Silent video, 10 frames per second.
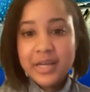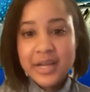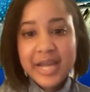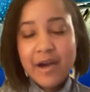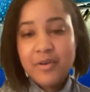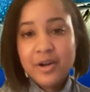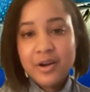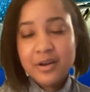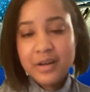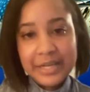
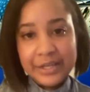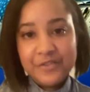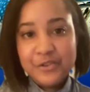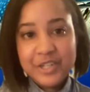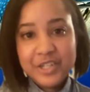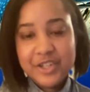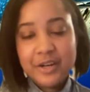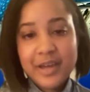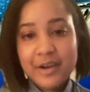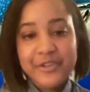encounter? And if you could
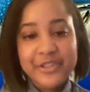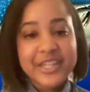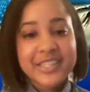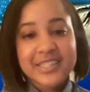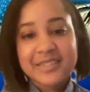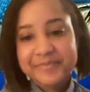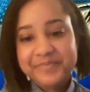share that with us.